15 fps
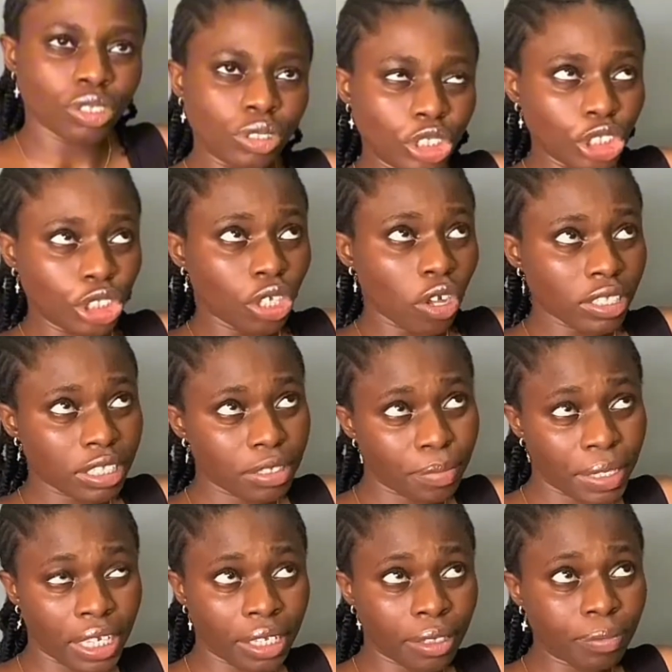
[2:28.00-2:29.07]
she taught
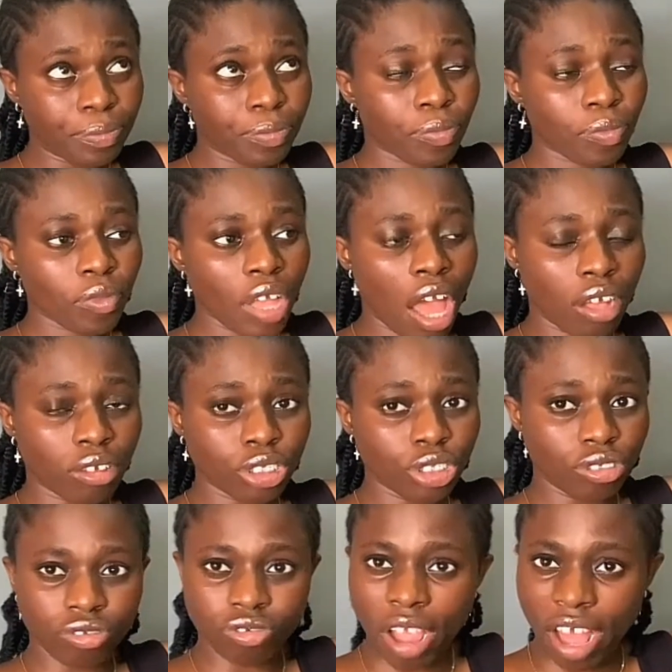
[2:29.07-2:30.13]
me how to
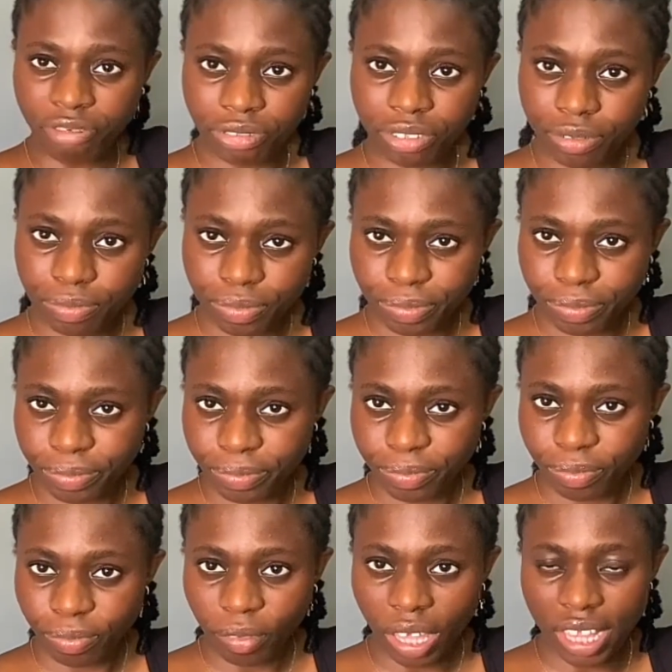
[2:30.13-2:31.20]
draft
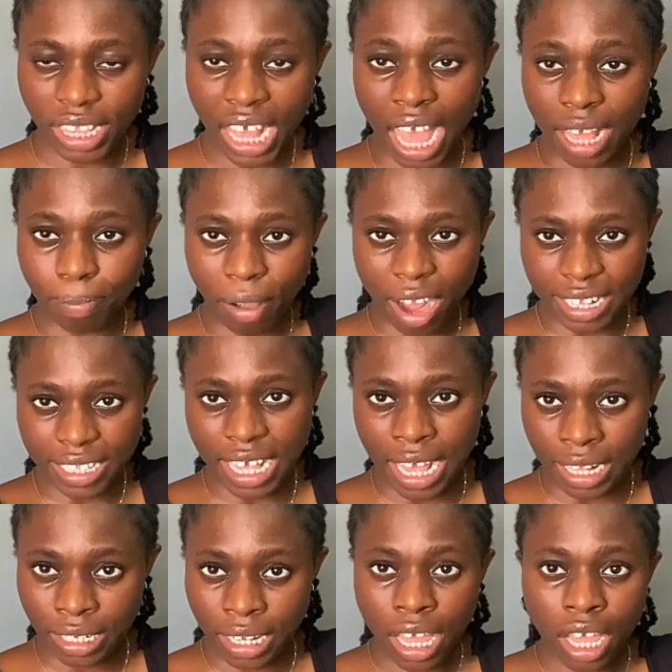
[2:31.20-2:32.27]
that
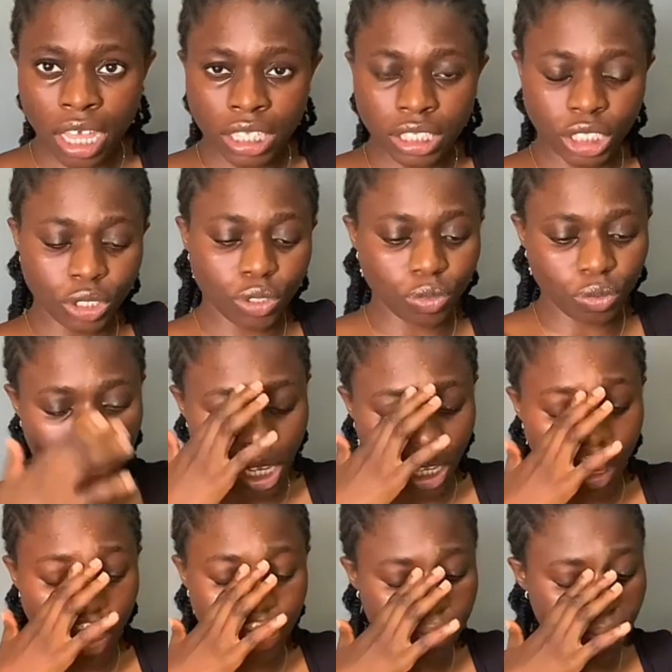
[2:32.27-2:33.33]
pattern. So I
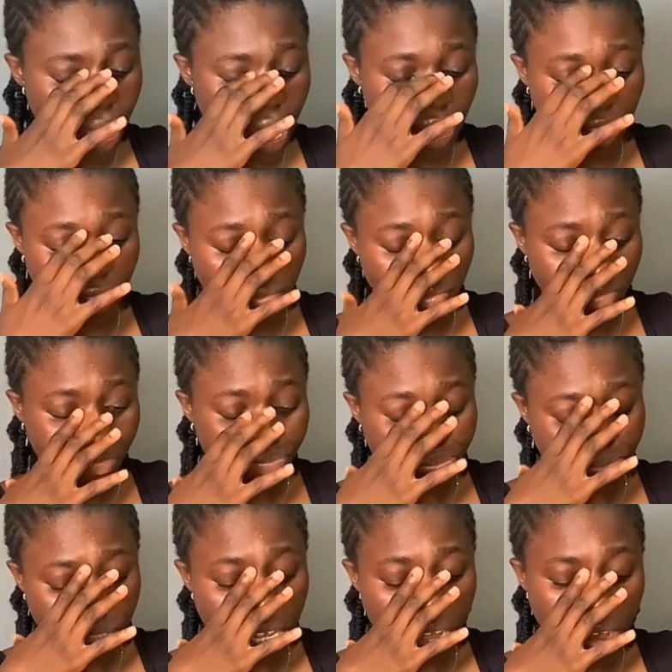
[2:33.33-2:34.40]
got my
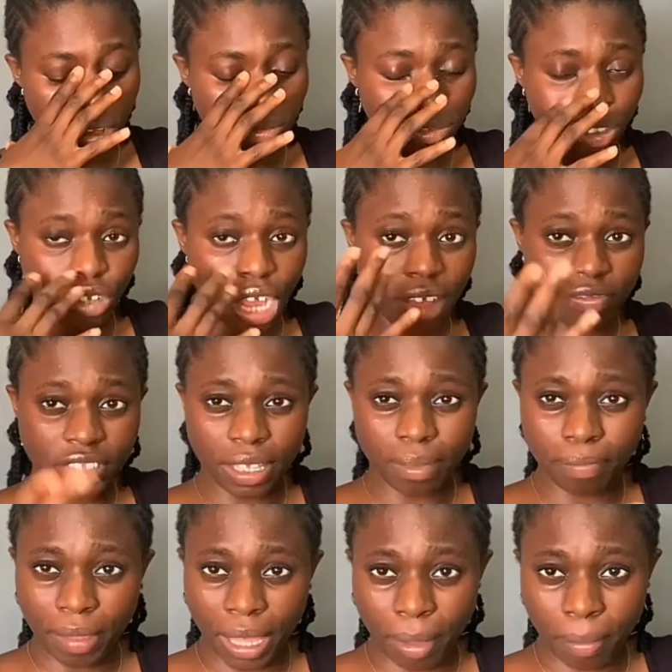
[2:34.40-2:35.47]
drafting
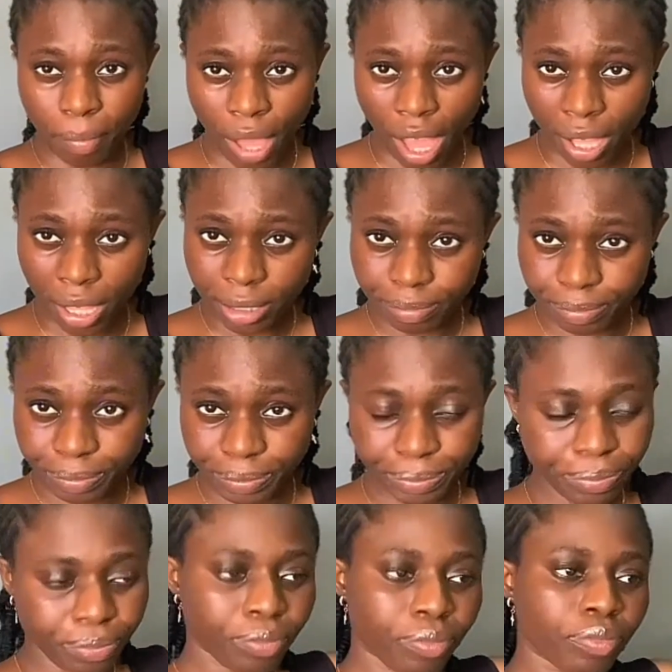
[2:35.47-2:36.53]
paper.
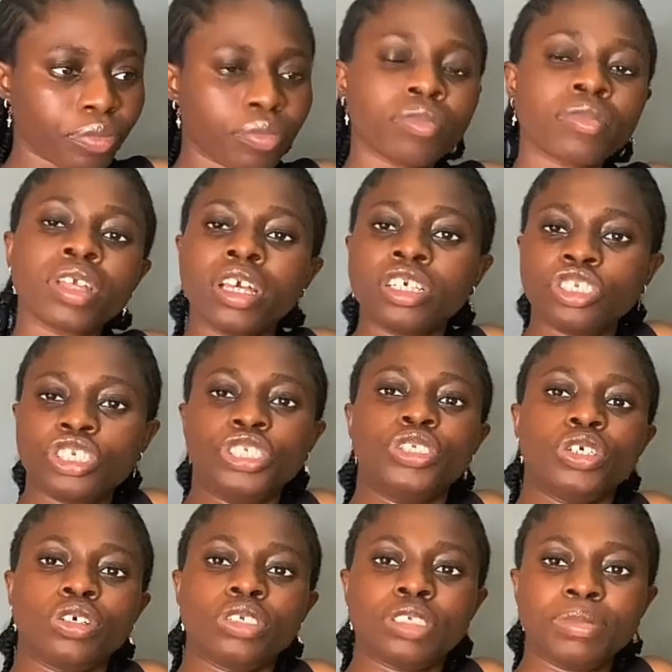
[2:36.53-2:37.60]
She
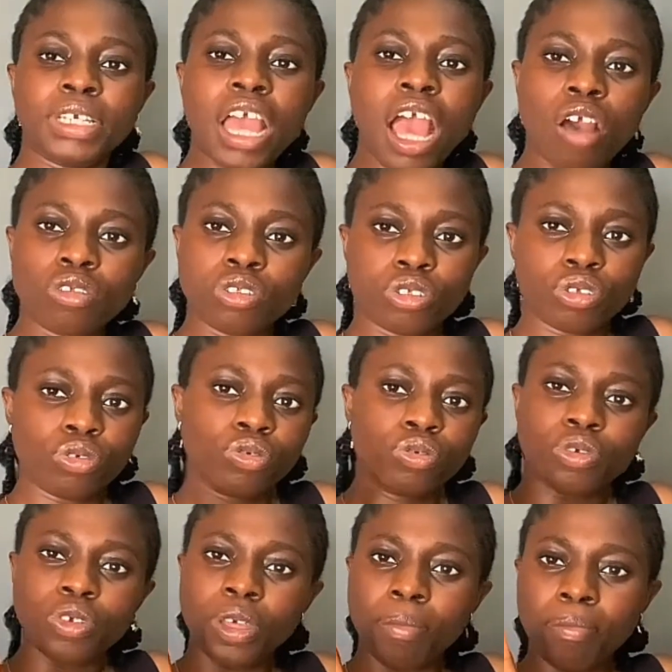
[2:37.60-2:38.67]
taught me how to
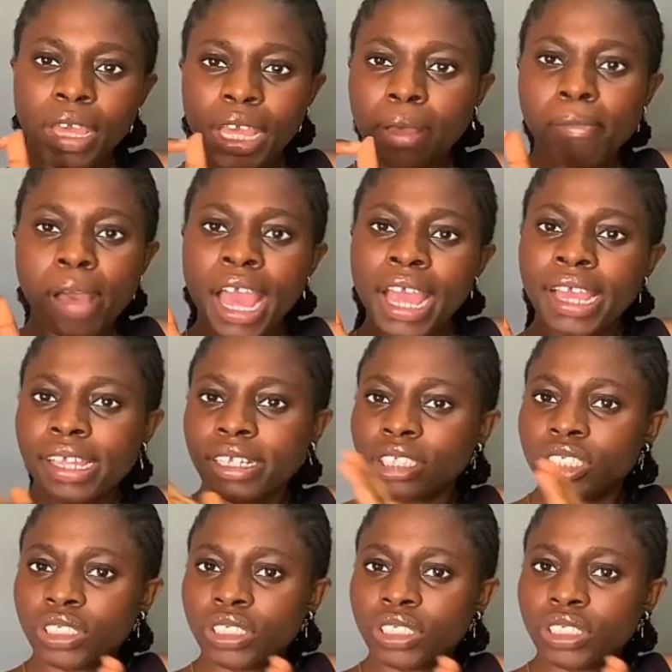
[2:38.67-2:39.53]
make my